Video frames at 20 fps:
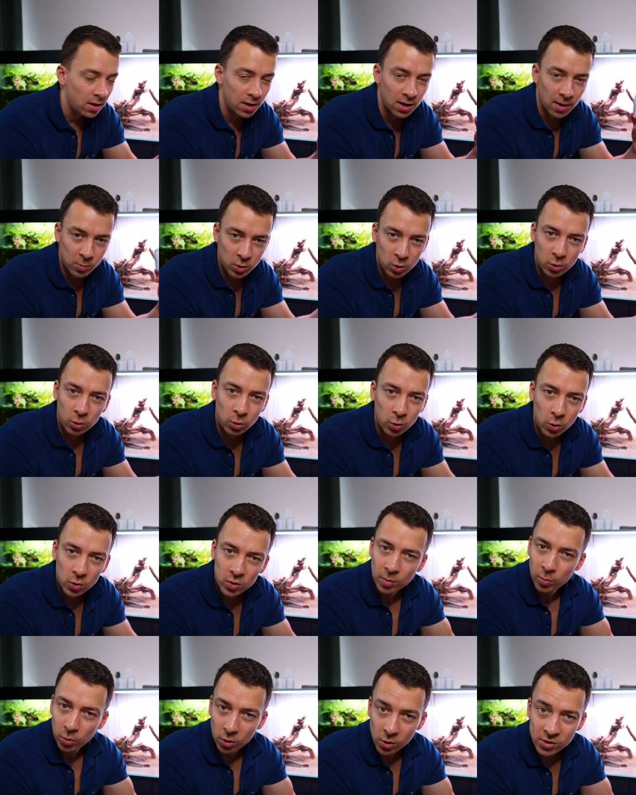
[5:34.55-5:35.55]
I'm just going to use
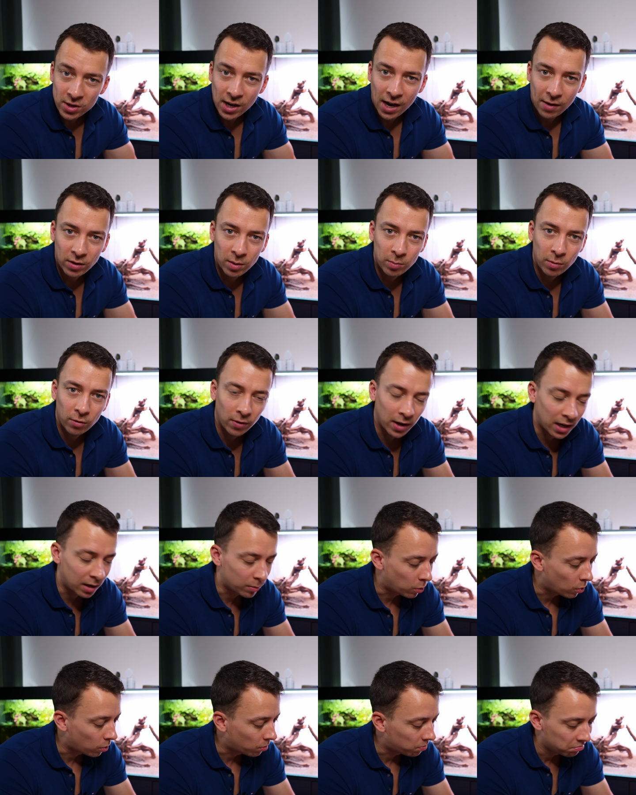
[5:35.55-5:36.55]
them because I have them
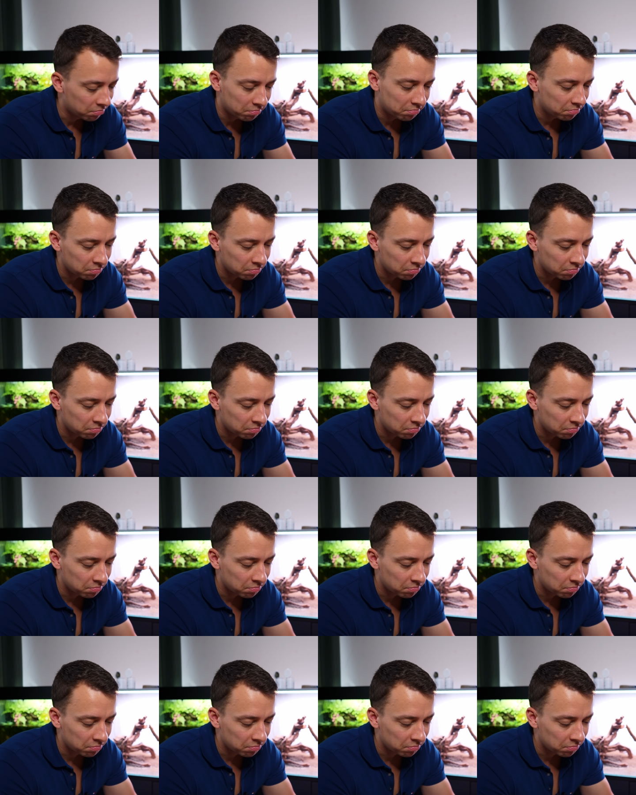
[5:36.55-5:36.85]
available.